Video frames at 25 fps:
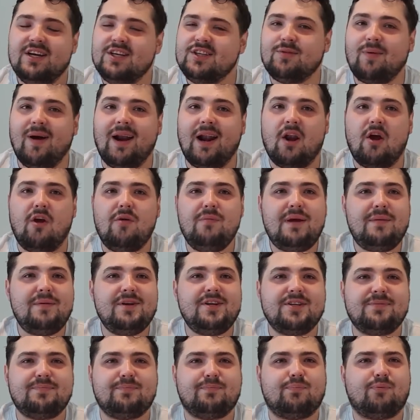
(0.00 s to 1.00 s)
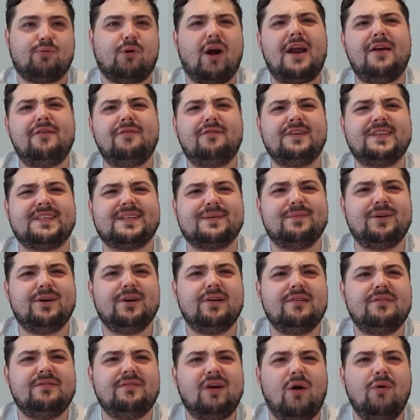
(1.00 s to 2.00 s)
So I don't know, maybe just pray for some
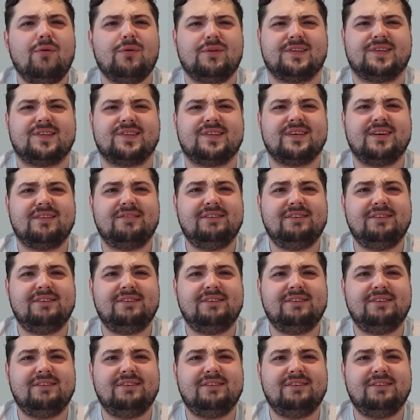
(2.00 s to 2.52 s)
good votes.